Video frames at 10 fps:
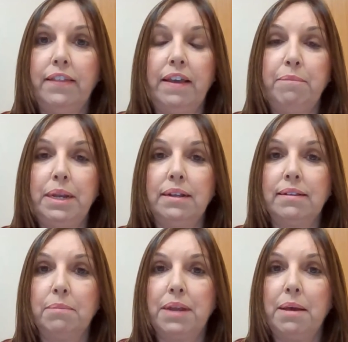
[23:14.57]
They've been in
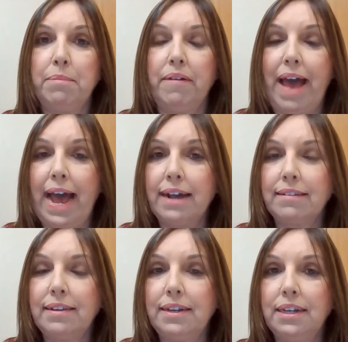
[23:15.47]
some type of
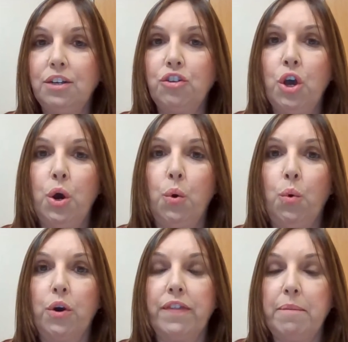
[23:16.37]
accident
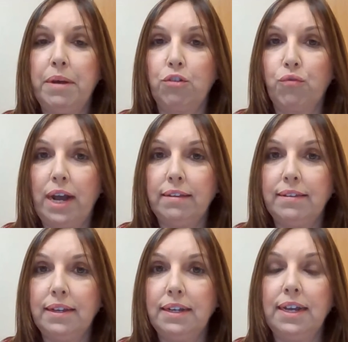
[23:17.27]
or they've been
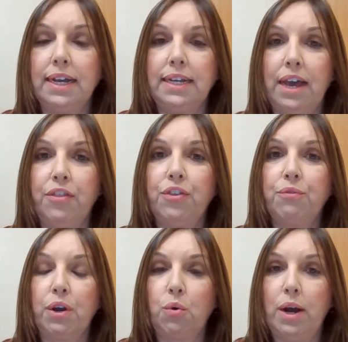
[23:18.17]
arrested. Again, they're
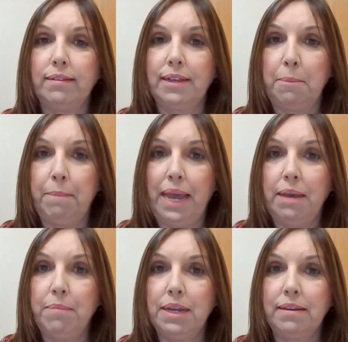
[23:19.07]
requesting
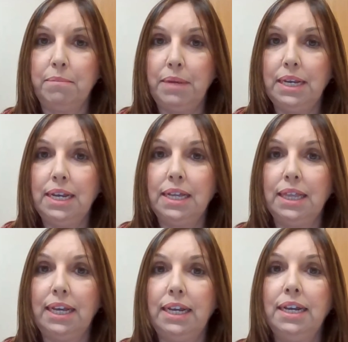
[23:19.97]
payment
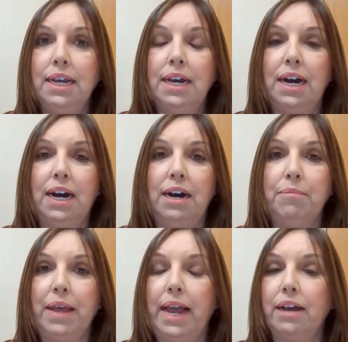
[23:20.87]
immediately.
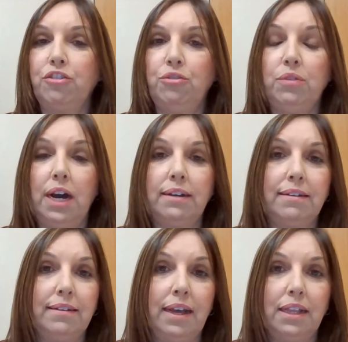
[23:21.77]
They ask you not
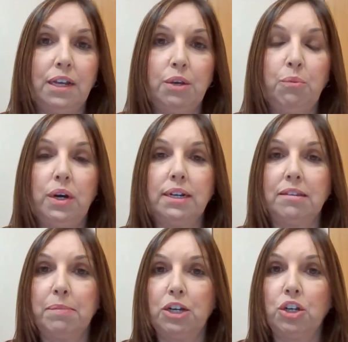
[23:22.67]
to tell anyone,
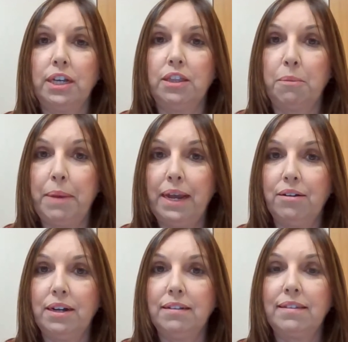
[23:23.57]
especially their
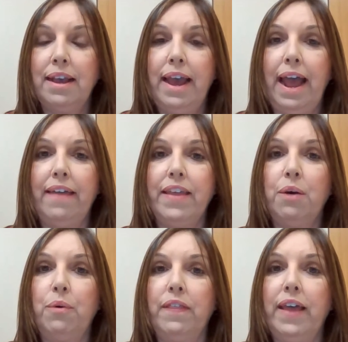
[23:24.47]
parents, and
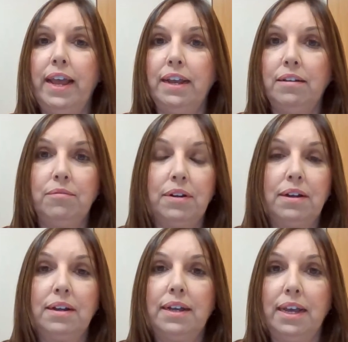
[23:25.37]
that when they
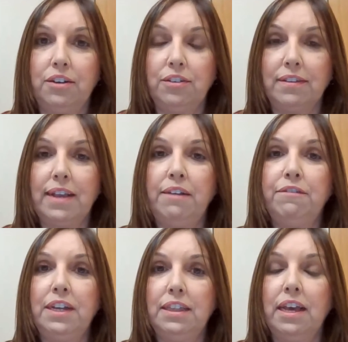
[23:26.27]
get to
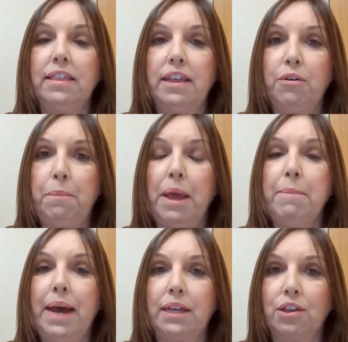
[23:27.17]
safety that they'll pay
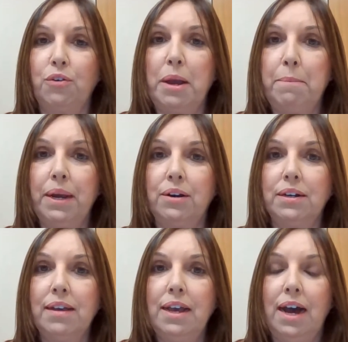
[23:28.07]
back the grandparent.